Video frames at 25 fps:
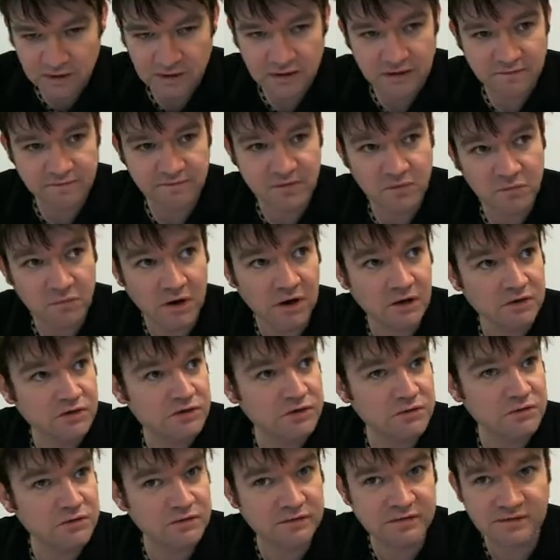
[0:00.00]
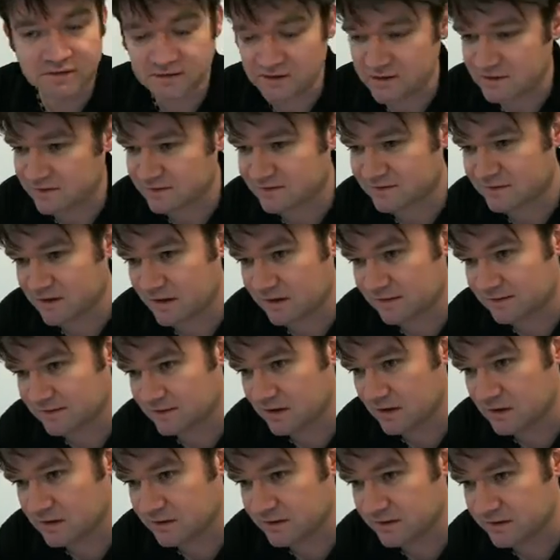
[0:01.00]
If the marshals see 6
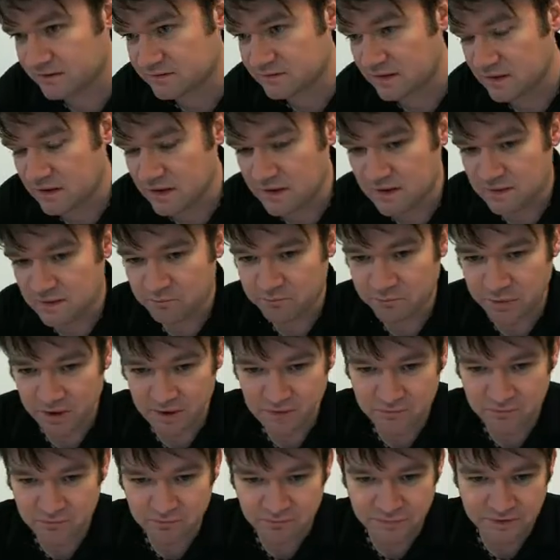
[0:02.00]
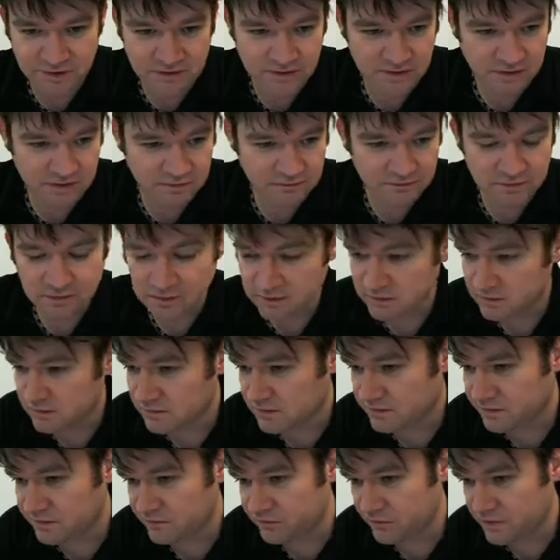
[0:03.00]
guys pumping in
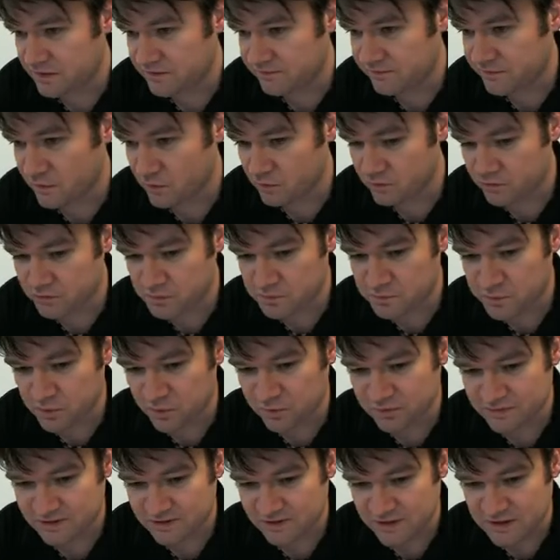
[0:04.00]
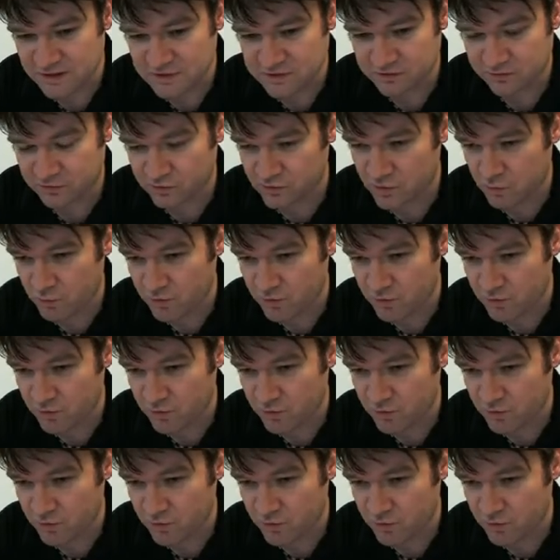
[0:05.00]
300-400 balls each through a